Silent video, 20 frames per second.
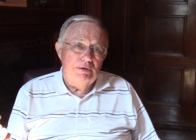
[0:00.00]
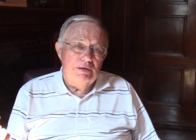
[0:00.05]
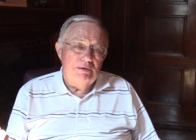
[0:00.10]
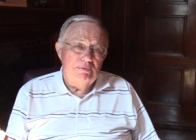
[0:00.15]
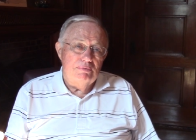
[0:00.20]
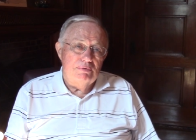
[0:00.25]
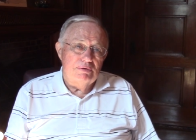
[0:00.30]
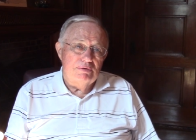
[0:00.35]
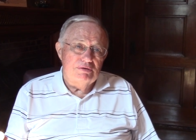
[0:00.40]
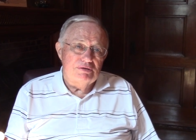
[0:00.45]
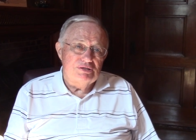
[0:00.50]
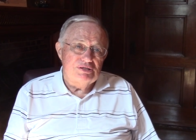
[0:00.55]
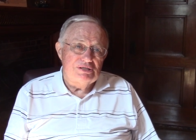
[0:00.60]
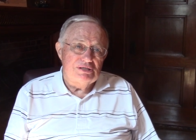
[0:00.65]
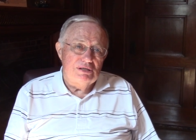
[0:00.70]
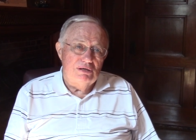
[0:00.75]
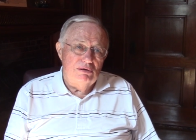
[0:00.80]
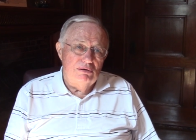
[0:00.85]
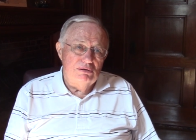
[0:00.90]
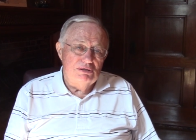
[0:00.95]
we were the
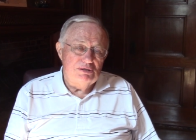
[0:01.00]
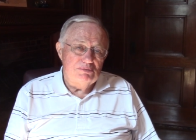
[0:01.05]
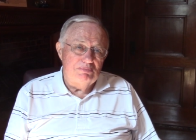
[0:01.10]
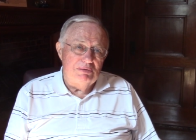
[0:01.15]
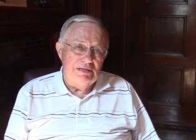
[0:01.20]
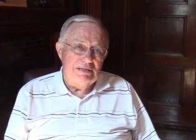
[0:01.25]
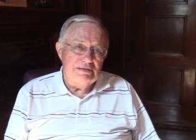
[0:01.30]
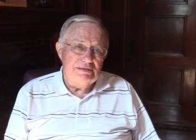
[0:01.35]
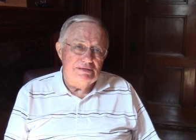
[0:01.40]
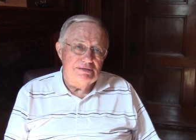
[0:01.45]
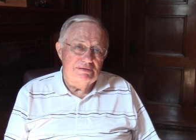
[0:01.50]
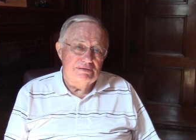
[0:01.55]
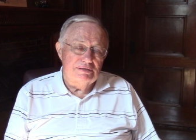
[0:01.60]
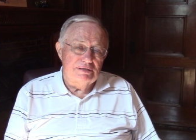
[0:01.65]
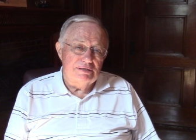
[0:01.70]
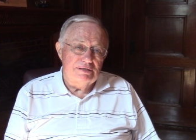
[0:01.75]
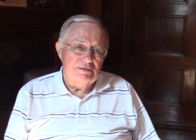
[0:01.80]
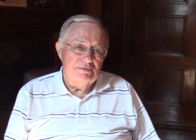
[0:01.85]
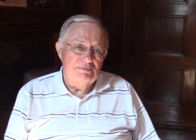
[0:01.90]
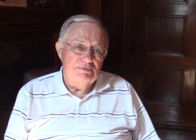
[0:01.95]
sole sponsor of
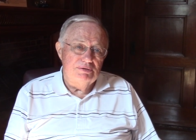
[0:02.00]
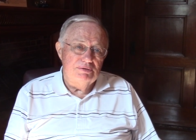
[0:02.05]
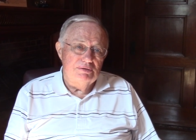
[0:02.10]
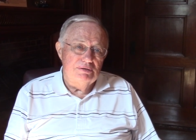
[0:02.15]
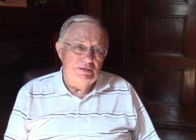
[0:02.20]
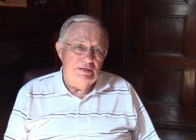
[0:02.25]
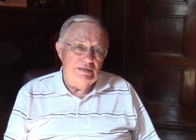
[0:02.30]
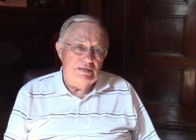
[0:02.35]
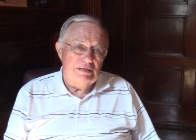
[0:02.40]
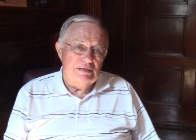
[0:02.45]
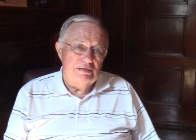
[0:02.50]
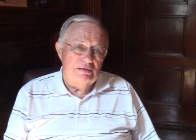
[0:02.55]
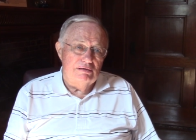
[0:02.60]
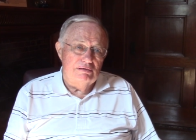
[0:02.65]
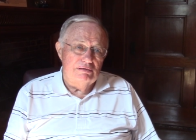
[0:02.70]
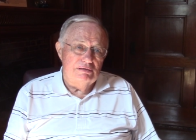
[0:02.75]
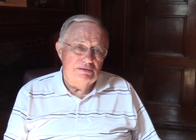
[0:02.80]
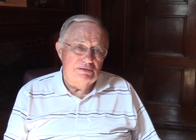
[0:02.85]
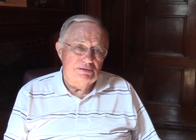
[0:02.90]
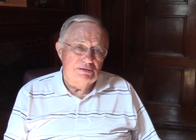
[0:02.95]
the community
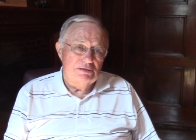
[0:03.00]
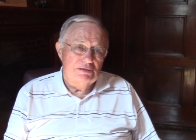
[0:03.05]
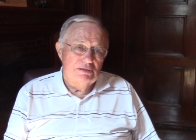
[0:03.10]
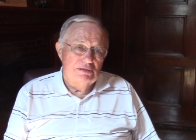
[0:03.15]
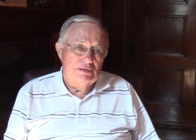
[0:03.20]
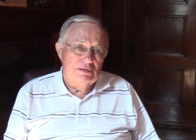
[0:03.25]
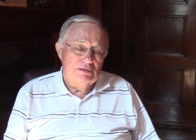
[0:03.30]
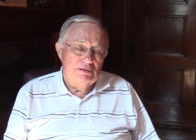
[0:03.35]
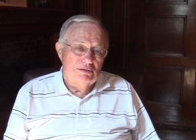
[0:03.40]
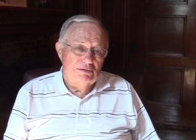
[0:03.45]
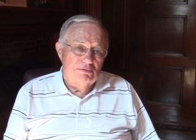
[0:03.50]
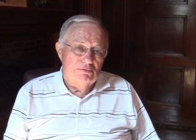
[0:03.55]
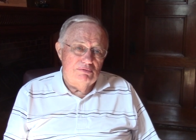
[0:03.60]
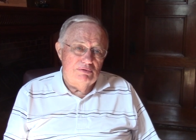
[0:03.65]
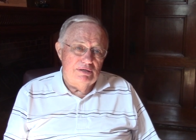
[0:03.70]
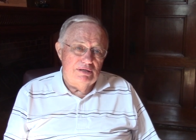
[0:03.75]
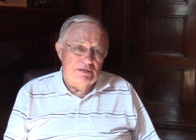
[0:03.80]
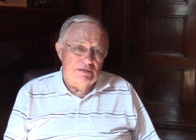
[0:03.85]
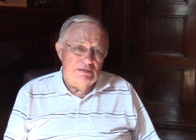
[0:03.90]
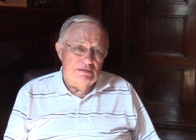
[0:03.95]
college
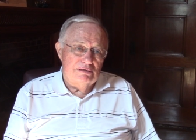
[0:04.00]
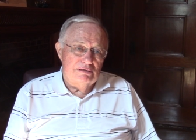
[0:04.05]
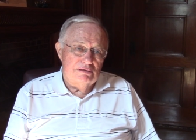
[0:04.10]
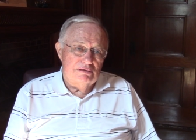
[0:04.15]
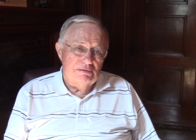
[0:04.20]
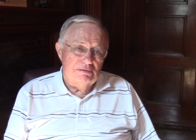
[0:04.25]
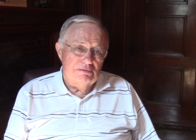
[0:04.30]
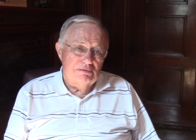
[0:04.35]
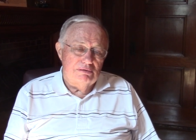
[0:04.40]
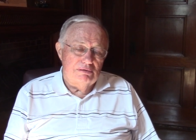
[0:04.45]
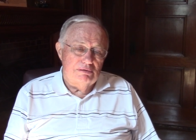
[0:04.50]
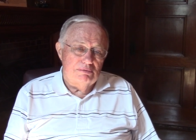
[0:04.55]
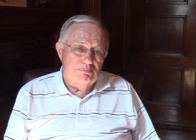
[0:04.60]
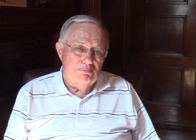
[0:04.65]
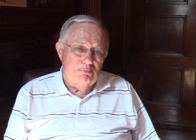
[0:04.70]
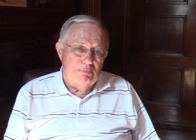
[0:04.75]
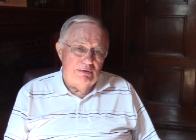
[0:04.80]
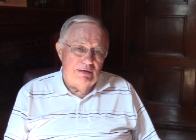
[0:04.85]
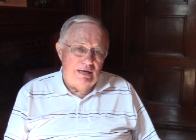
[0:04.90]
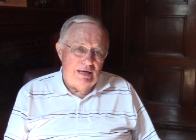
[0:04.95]
we had a
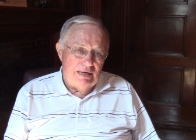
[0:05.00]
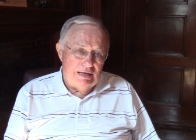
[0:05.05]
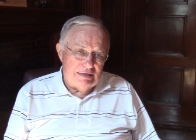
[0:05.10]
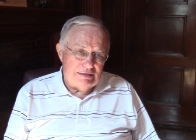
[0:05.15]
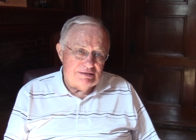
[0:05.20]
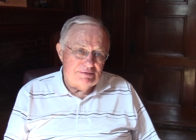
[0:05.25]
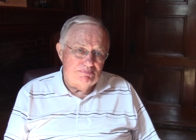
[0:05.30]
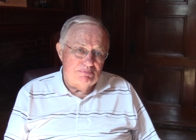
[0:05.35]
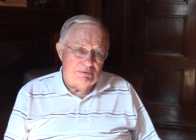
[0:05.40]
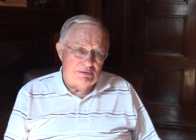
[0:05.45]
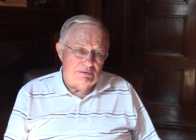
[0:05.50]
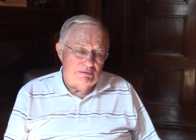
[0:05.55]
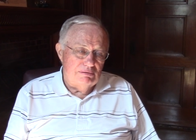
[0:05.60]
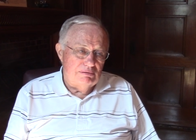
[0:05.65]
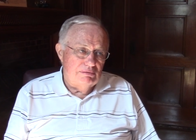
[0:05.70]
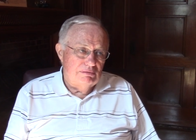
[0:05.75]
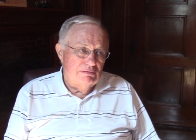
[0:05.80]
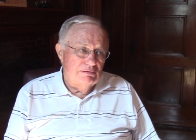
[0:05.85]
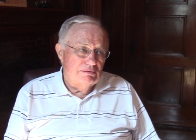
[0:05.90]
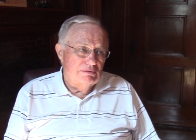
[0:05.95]

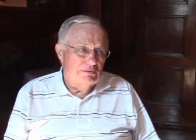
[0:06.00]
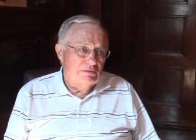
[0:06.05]
hospital,